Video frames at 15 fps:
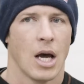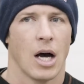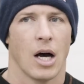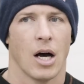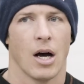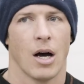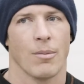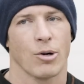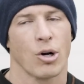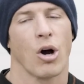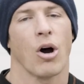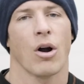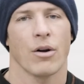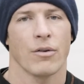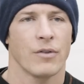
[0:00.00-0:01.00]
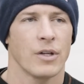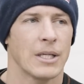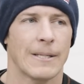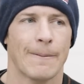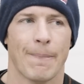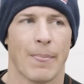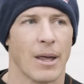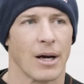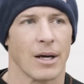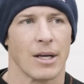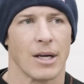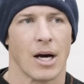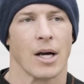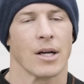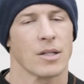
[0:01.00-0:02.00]
Carving,
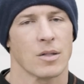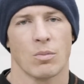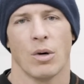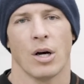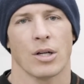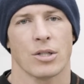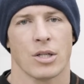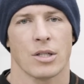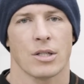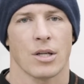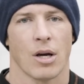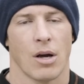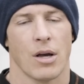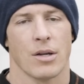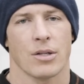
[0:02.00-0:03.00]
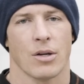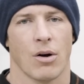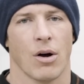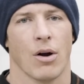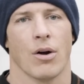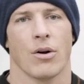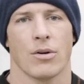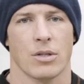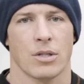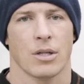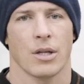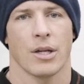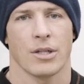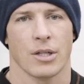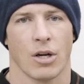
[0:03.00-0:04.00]
not as much. It's a harder
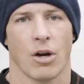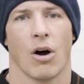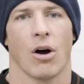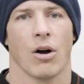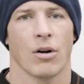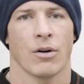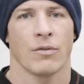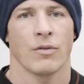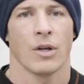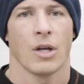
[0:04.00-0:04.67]
sled to carve.